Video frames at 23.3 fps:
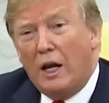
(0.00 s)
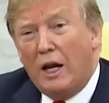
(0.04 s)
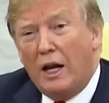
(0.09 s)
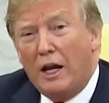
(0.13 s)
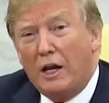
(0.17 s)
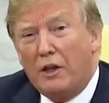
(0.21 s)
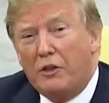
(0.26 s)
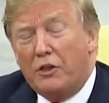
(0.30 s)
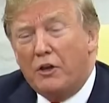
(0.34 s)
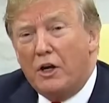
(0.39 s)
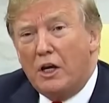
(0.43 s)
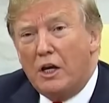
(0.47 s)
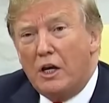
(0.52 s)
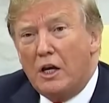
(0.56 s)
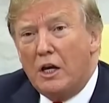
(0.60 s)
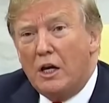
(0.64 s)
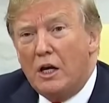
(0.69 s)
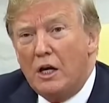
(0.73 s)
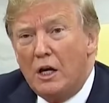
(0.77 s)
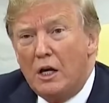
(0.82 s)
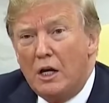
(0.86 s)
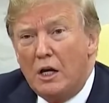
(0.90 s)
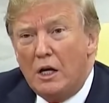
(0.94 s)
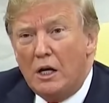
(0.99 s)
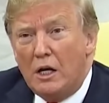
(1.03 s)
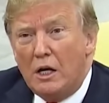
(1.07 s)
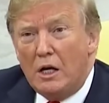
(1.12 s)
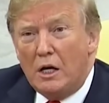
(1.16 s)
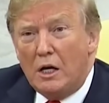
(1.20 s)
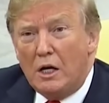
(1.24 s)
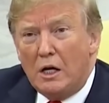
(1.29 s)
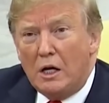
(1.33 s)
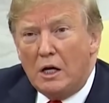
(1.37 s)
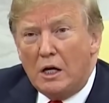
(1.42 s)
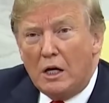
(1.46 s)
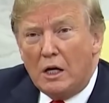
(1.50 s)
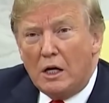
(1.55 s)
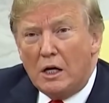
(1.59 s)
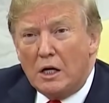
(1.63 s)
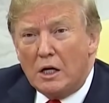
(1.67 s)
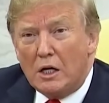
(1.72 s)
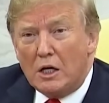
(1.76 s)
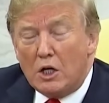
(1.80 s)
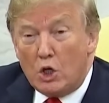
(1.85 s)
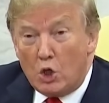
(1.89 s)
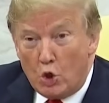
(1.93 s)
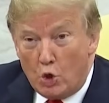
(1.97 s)
Anthony.
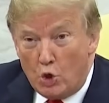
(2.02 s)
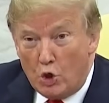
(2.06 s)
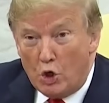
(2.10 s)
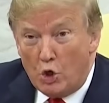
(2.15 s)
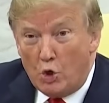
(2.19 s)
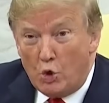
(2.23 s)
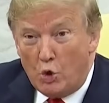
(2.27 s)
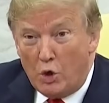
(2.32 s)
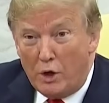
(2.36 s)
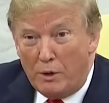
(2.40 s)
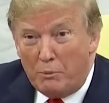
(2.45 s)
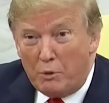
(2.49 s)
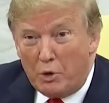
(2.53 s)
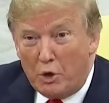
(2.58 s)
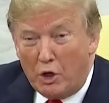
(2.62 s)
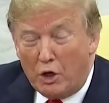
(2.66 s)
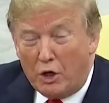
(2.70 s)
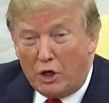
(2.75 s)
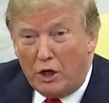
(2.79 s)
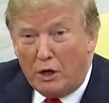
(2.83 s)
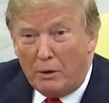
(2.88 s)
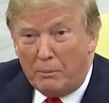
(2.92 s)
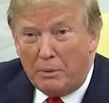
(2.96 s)
You know who I'm talking